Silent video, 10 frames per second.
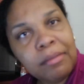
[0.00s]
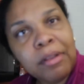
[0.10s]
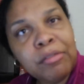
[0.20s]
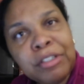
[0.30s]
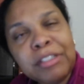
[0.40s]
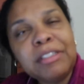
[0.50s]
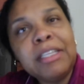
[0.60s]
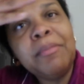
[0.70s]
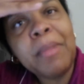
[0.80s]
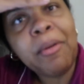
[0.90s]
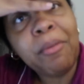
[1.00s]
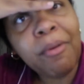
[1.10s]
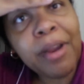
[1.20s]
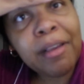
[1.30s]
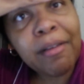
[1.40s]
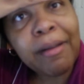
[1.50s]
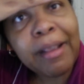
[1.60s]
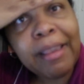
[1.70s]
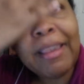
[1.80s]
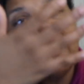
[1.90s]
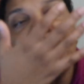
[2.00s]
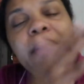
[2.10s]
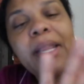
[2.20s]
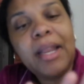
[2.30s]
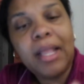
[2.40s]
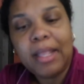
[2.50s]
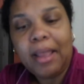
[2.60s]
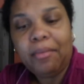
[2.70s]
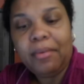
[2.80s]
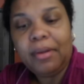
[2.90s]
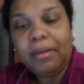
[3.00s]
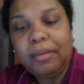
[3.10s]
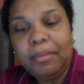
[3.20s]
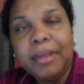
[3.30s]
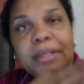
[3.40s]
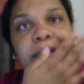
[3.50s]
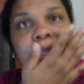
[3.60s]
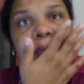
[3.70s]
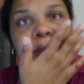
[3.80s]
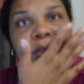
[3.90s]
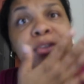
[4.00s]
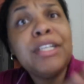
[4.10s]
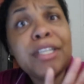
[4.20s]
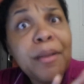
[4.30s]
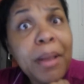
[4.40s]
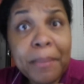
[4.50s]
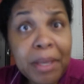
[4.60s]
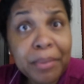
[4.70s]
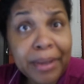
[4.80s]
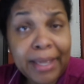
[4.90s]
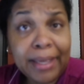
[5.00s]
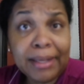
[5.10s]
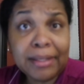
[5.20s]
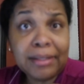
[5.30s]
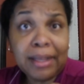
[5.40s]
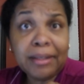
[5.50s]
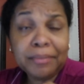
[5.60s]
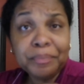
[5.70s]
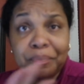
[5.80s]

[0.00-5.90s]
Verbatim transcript: Don't you see my wrinkled hands? Well, they not that wrinkled, but you know, you can tell by people's hands, like,